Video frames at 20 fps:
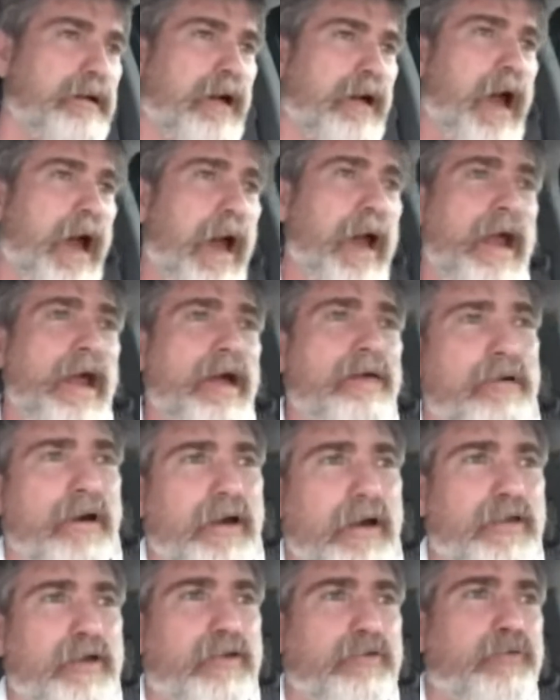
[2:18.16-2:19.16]
I have
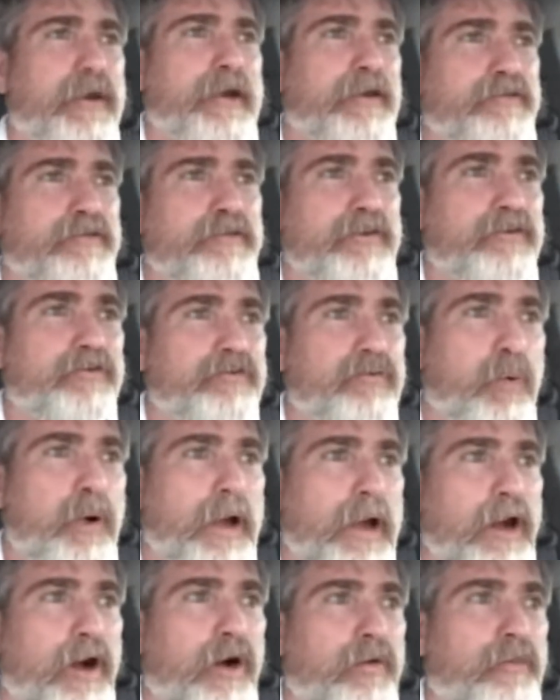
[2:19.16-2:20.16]
other friends as
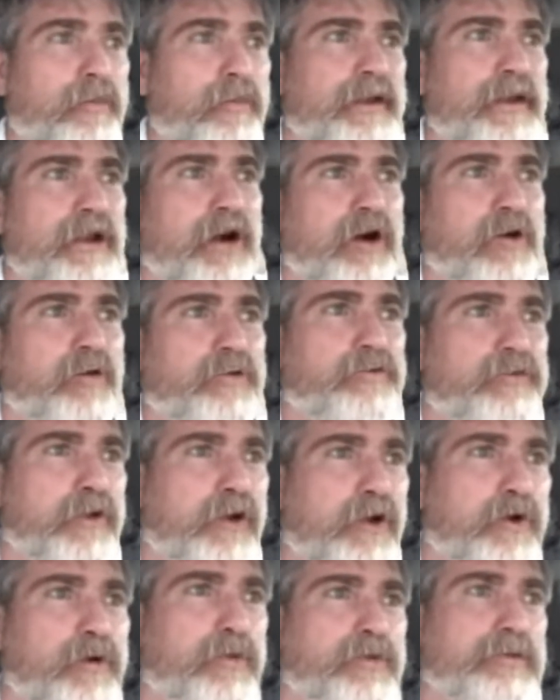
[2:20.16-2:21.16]
well that
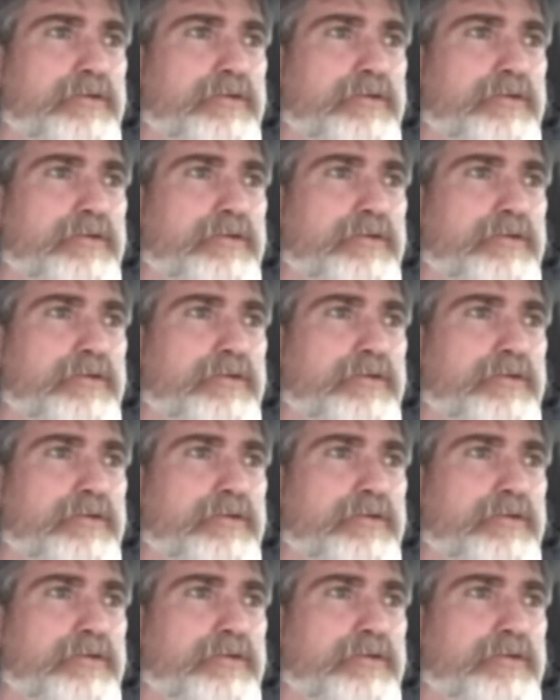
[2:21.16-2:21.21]
also